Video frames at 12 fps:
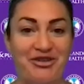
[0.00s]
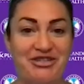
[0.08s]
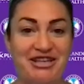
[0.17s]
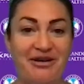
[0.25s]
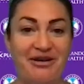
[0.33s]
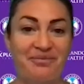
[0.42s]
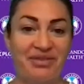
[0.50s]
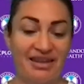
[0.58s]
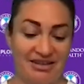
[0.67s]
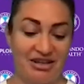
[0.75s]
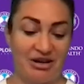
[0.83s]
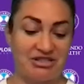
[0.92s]
So,
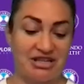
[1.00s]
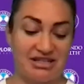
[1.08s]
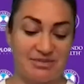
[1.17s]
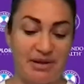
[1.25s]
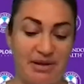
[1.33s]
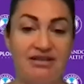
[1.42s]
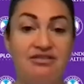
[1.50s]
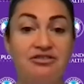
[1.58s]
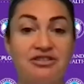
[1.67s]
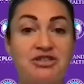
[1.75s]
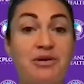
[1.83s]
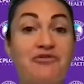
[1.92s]
you know, it's been
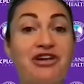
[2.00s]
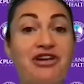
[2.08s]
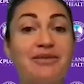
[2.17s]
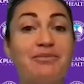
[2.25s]
really